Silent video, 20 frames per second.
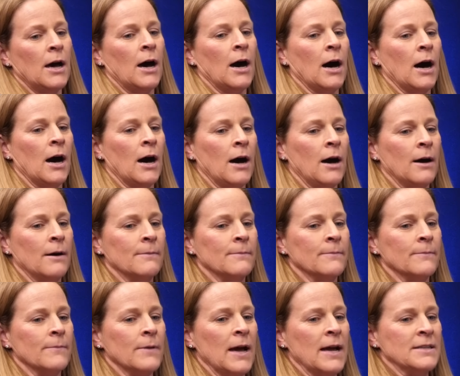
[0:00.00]

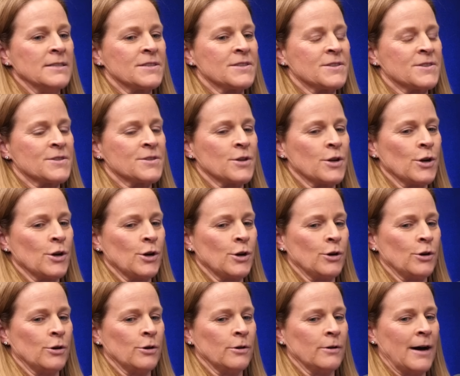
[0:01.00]
And
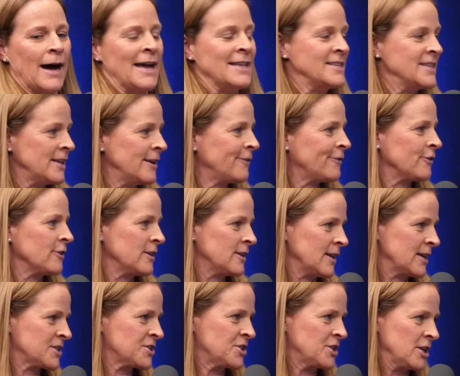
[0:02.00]
so I did it for the
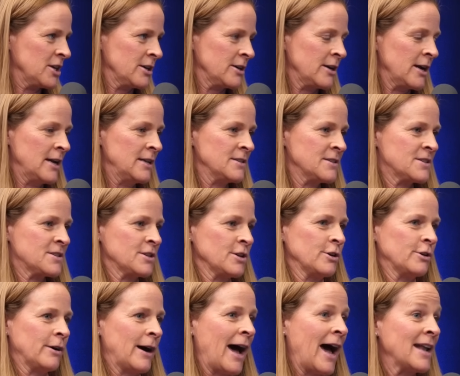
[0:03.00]
next year. And
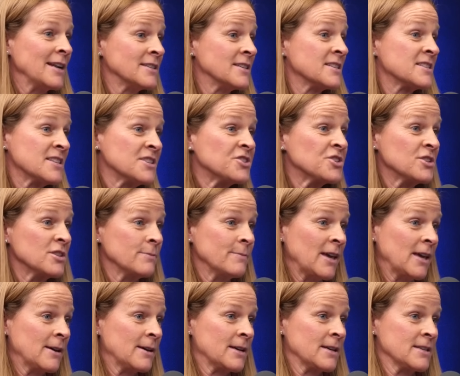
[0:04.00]
so I had a decision to
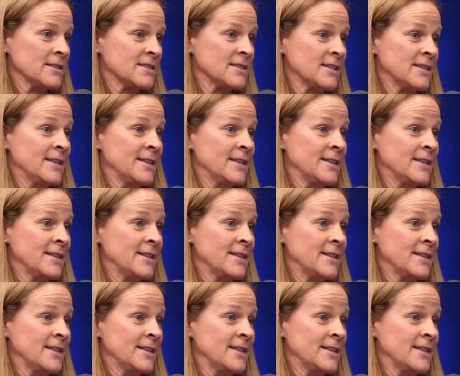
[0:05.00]
make because the